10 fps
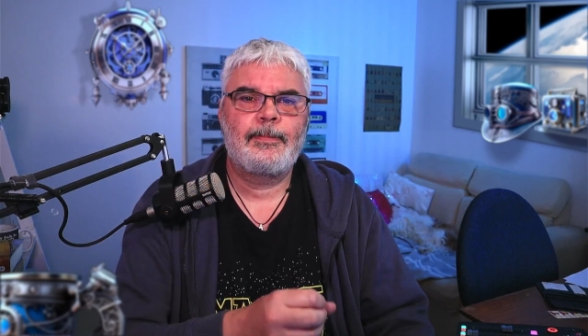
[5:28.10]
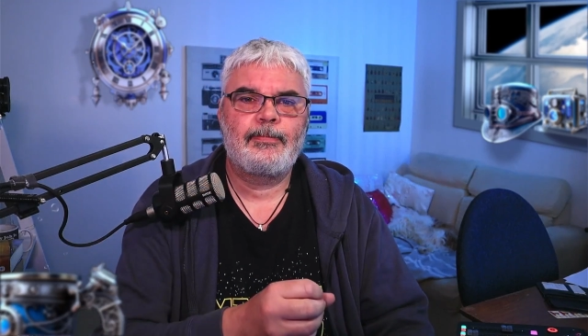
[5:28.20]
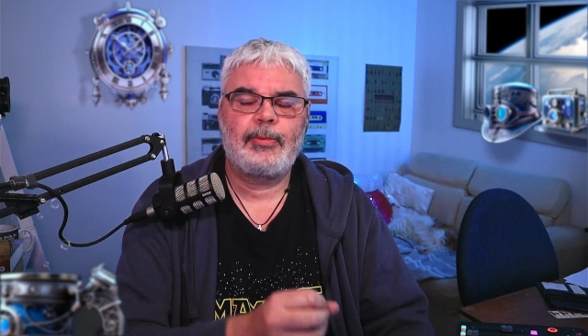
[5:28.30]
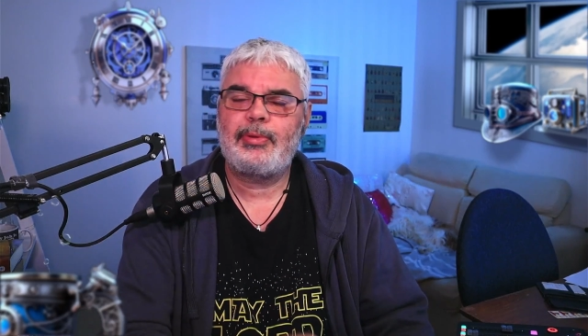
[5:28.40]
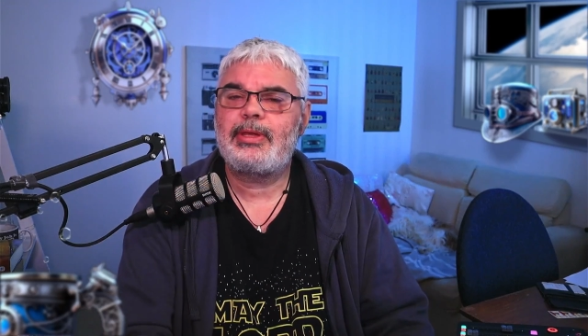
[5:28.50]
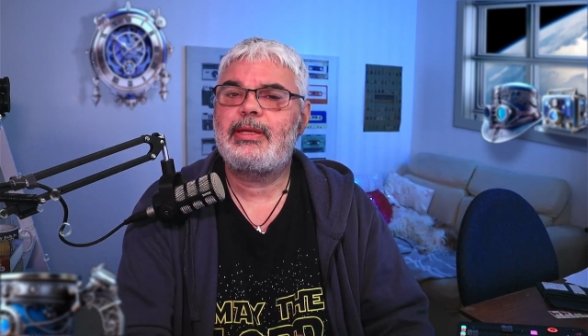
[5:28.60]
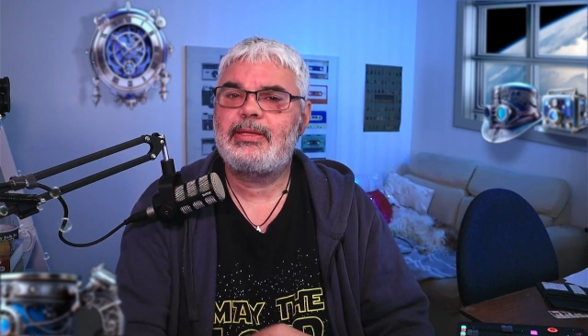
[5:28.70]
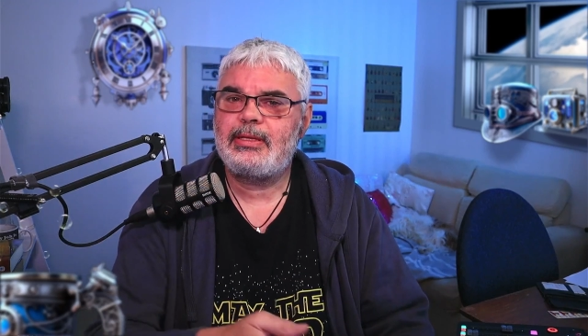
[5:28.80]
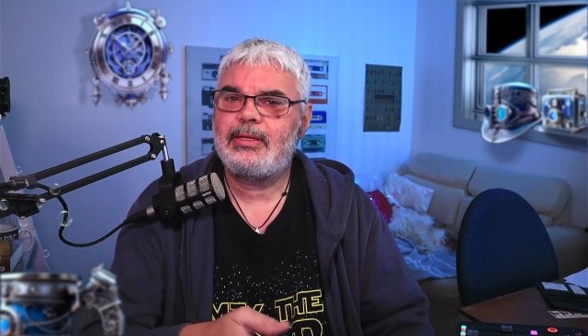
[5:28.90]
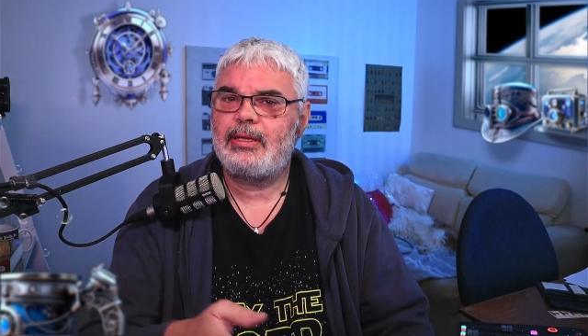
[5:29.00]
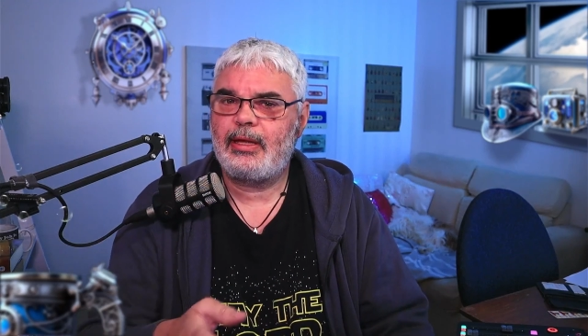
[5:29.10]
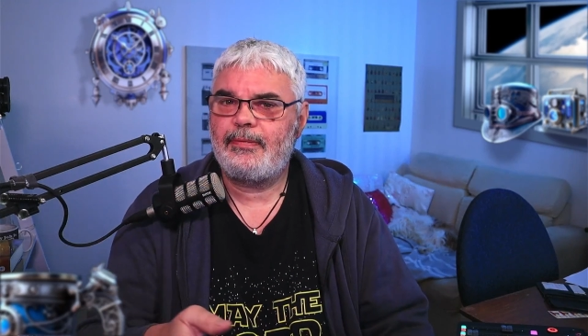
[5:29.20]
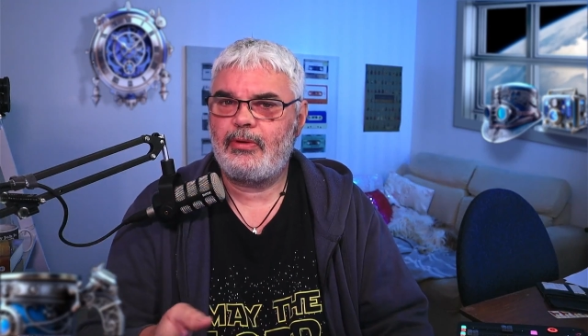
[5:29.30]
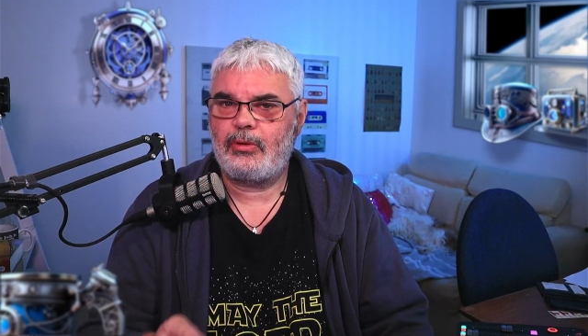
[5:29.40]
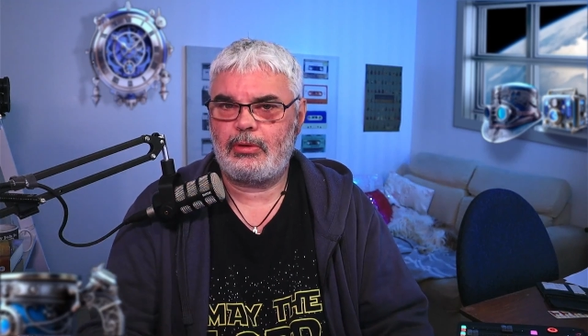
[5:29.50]
But they didn't
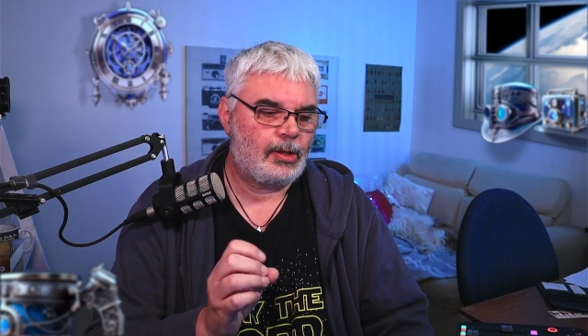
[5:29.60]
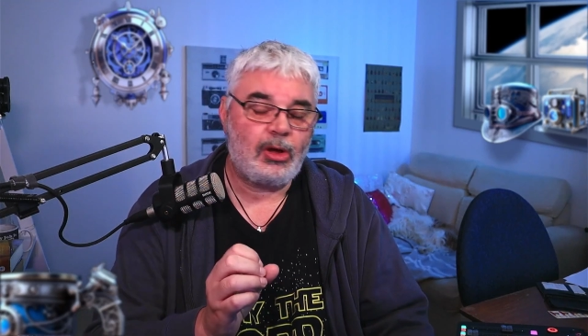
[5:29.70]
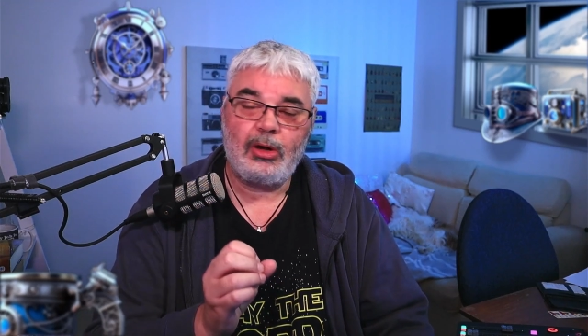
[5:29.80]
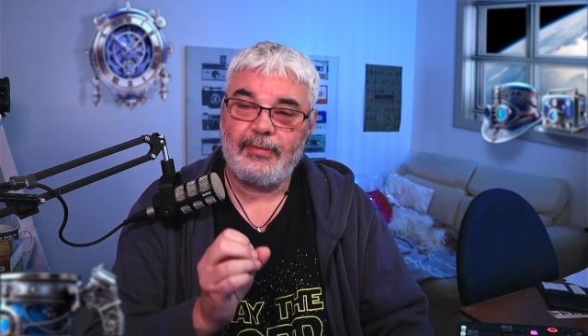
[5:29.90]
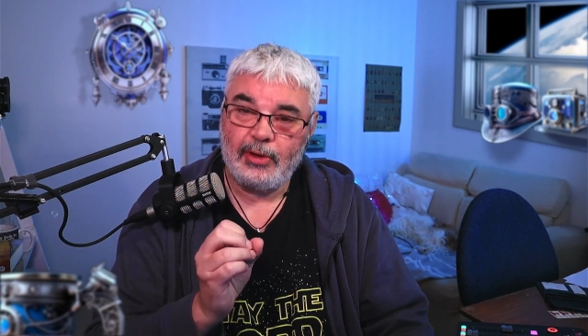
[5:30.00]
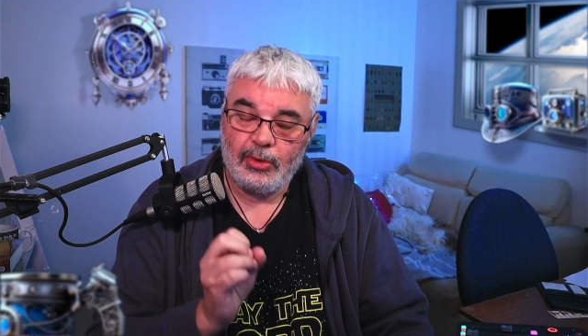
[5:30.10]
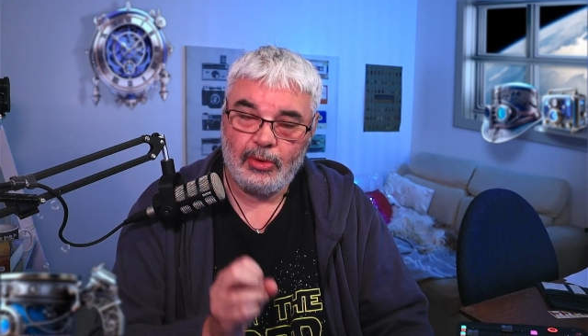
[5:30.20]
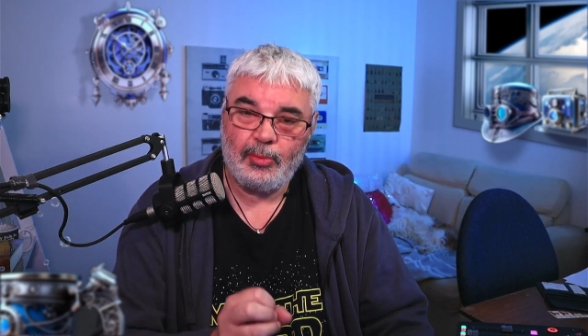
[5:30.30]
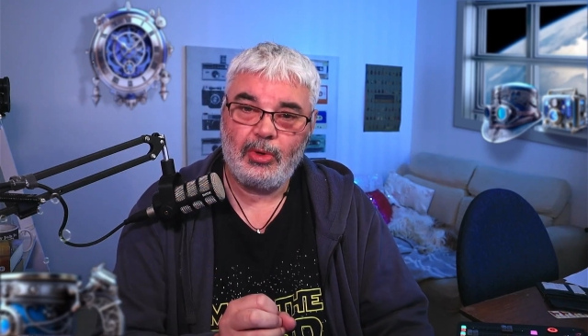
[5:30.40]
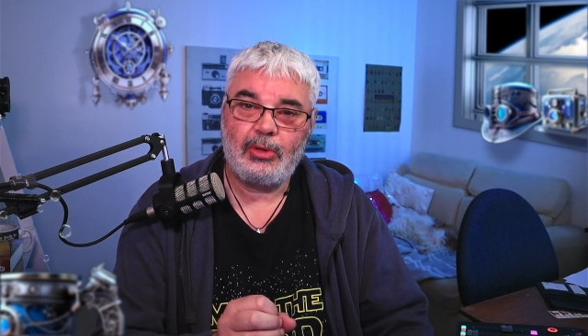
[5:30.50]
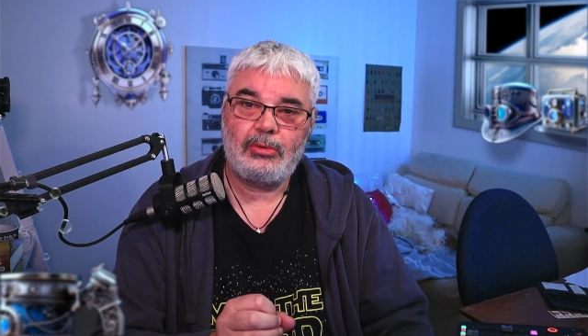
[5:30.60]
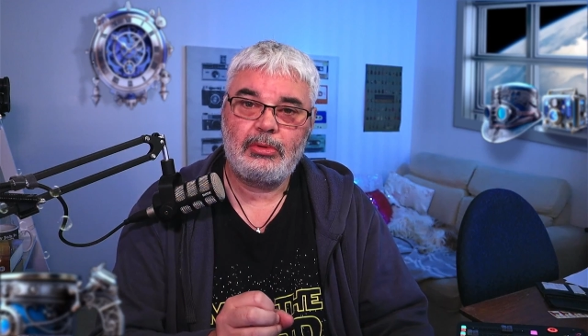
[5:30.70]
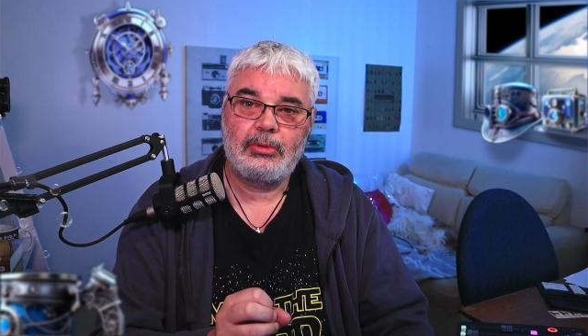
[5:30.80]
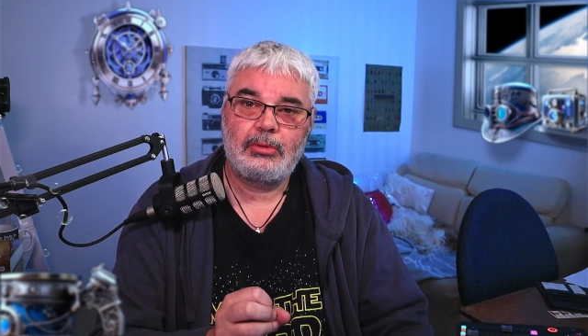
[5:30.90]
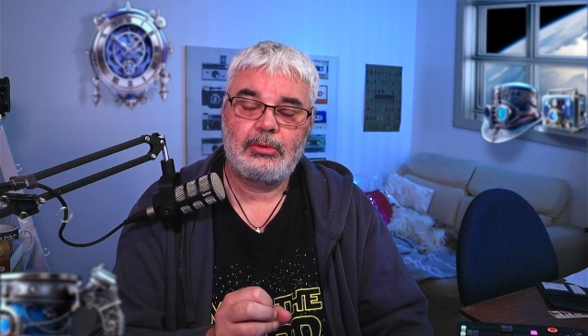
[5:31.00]
love God. Oliver Cromwell
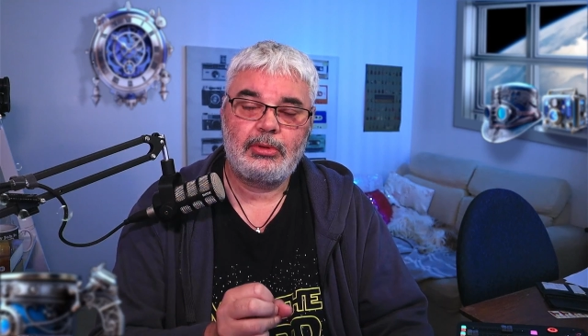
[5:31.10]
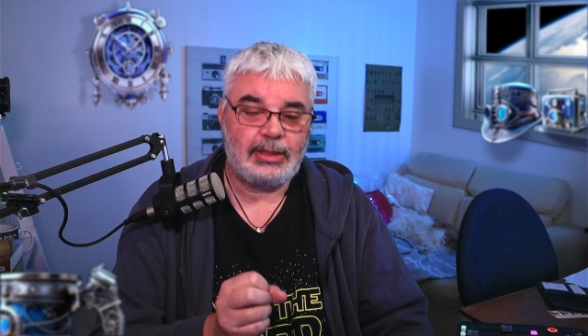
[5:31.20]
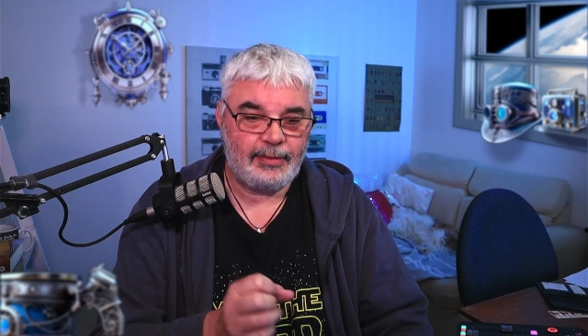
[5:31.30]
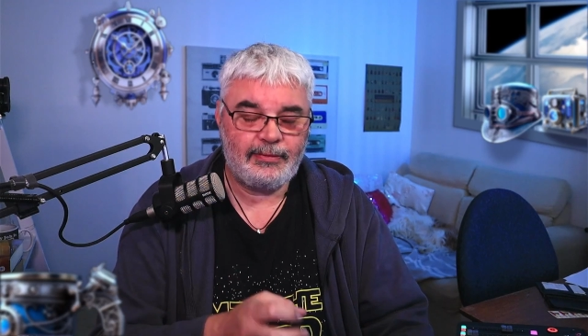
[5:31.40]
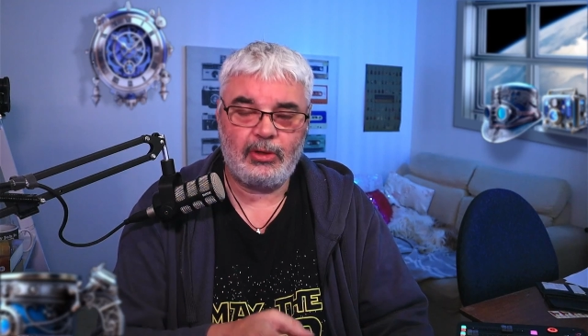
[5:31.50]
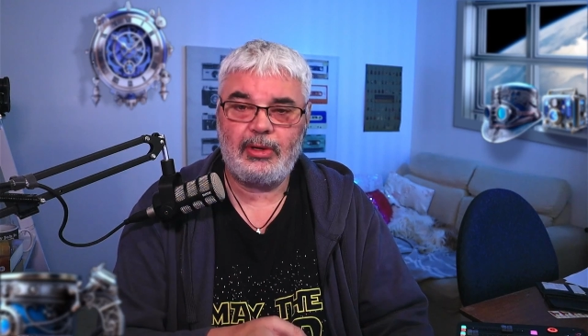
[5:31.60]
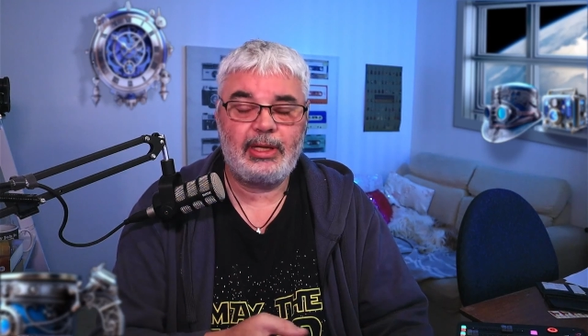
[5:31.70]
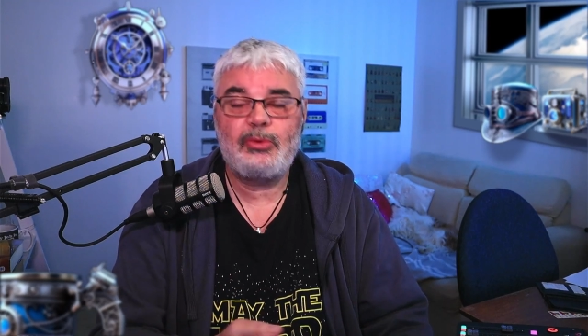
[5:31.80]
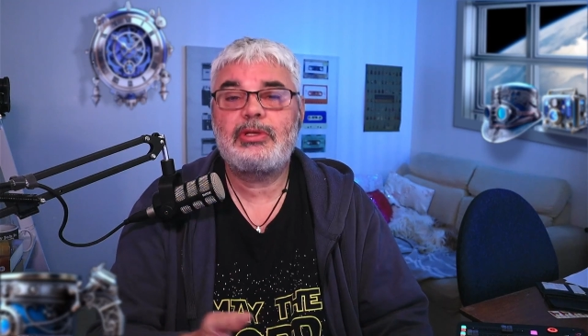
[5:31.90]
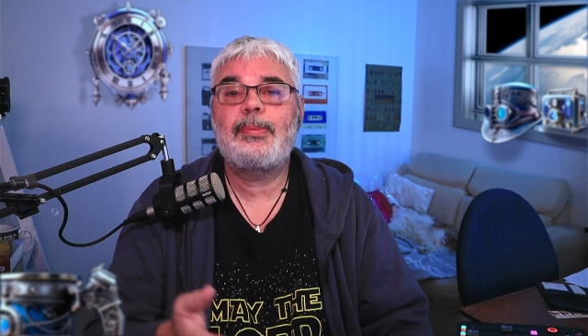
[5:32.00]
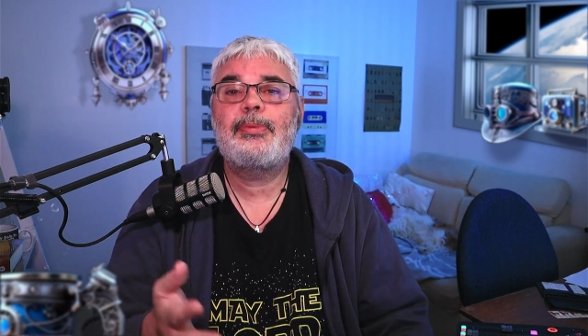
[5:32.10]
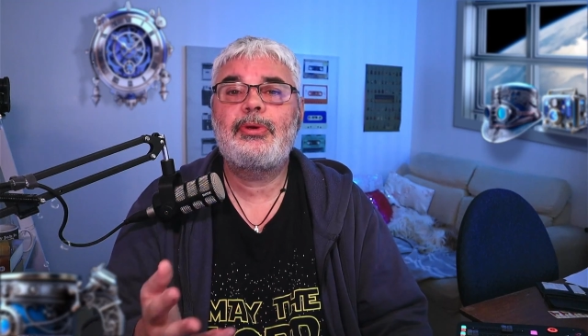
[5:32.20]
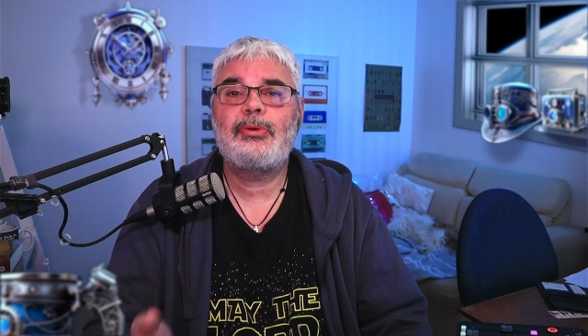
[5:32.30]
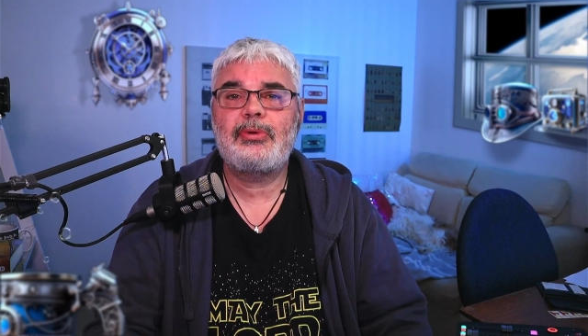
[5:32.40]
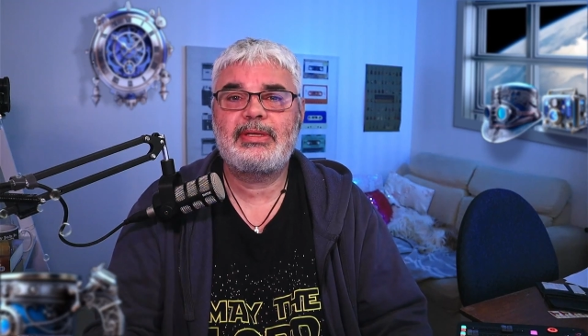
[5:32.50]
loved God. He was a
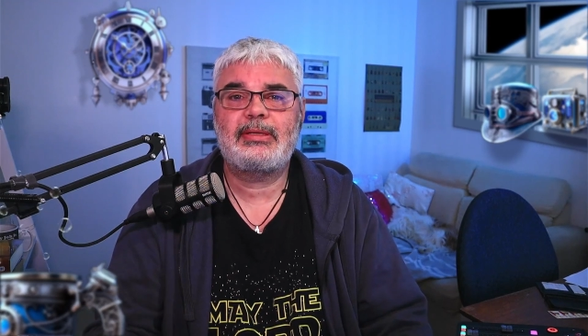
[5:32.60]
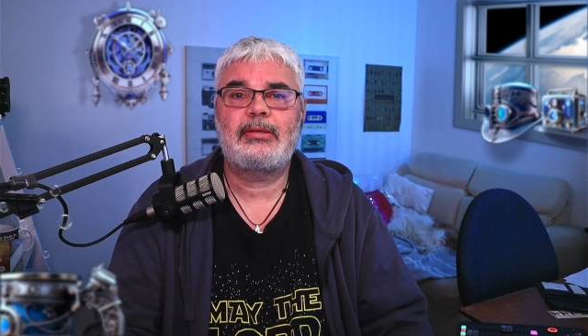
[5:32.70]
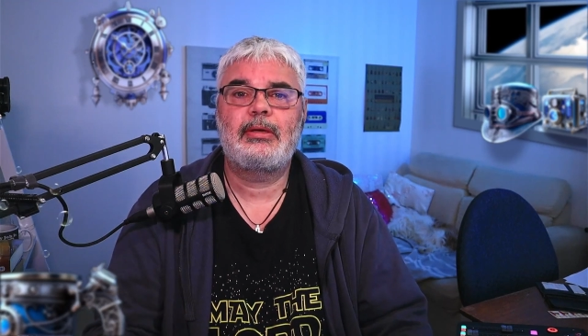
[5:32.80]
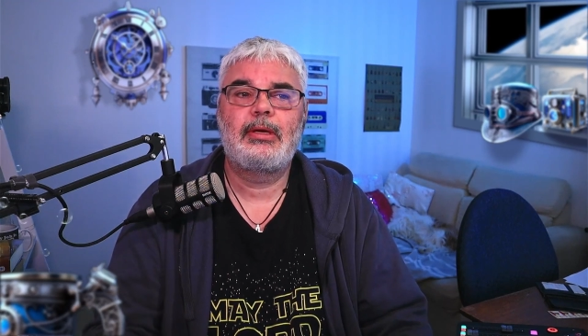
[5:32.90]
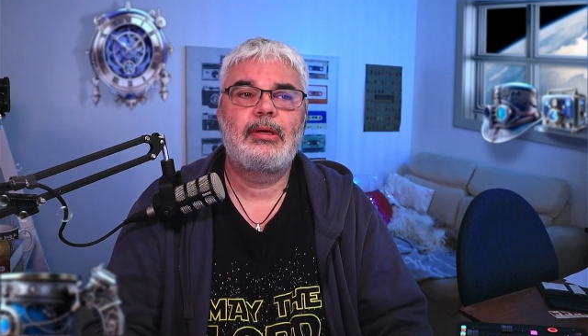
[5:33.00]
Puritan.